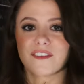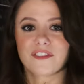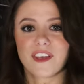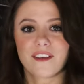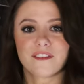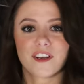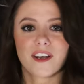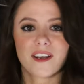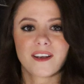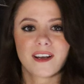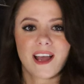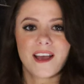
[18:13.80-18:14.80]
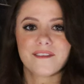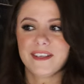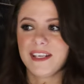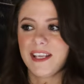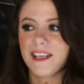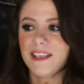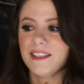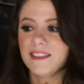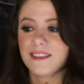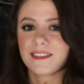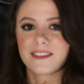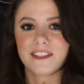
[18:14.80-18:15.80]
if you ever have a need,